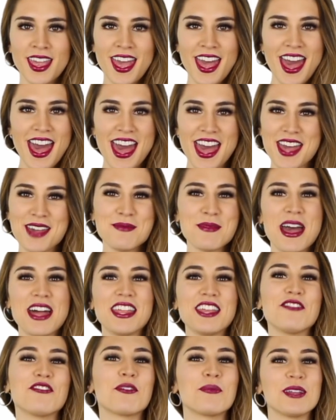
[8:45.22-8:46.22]
Hi, I'm
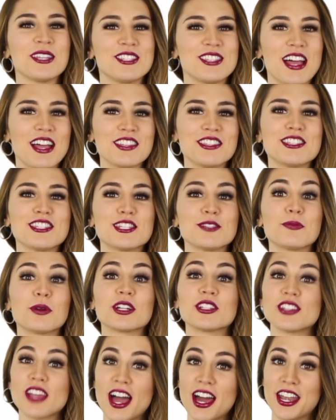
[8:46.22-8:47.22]
Allie from Exhaust
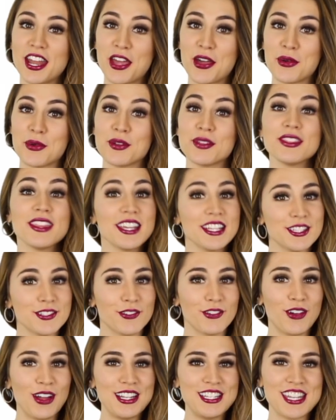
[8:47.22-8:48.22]
Sports Auto. Thanks for
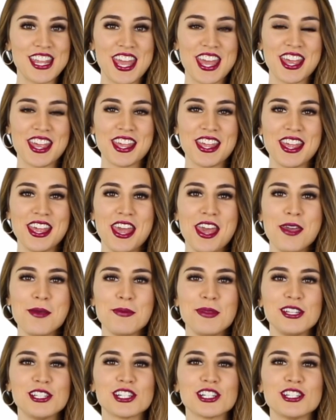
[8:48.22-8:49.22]
watching.
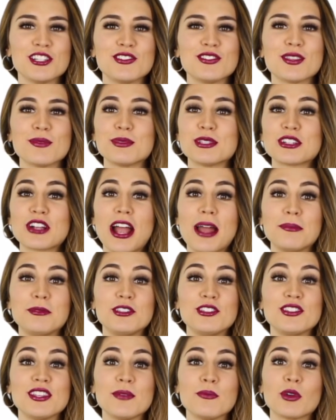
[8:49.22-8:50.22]
Be sure to subscribe to
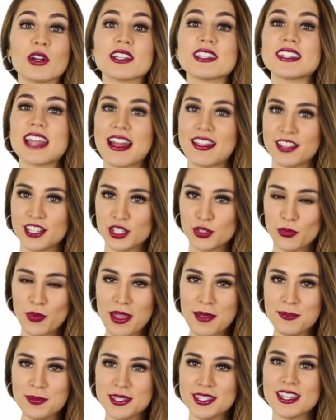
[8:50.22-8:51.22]
see more stylish
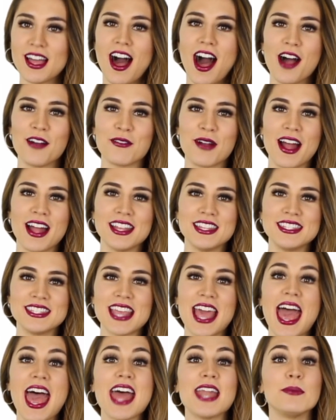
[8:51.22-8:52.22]
whips, hot rods,
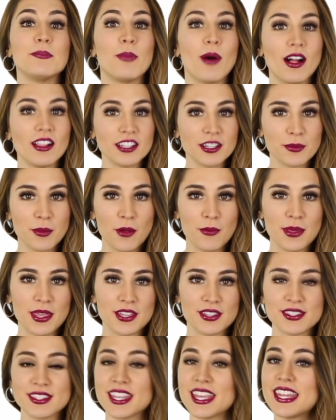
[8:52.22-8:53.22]
and baller
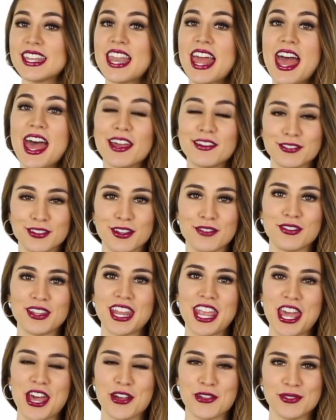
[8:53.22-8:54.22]
mobiles in every
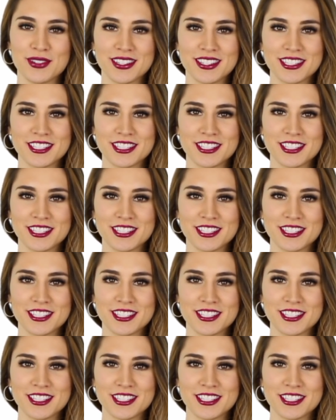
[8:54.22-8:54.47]
video.